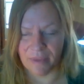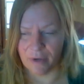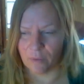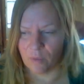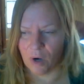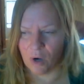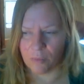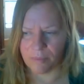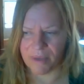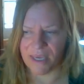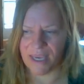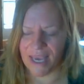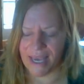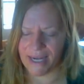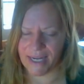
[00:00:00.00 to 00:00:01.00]
There won't
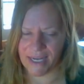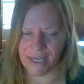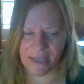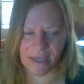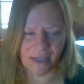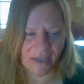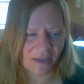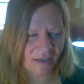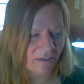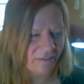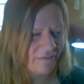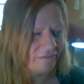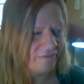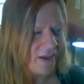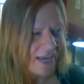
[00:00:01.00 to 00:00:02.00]
be any
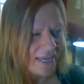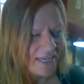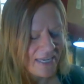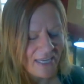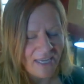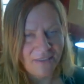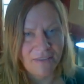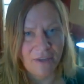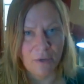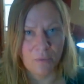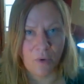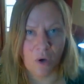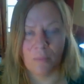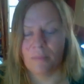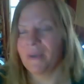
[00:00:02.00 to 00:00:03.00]
fighting, there
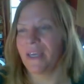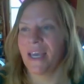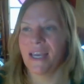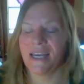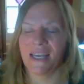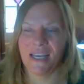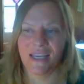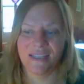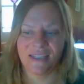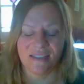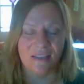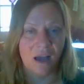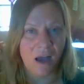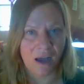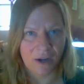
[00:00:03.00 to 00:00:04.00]
won't be any
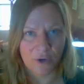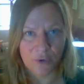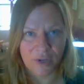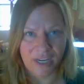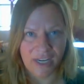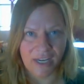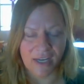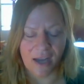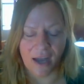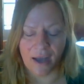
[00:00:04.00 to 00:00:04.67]
dishonoring.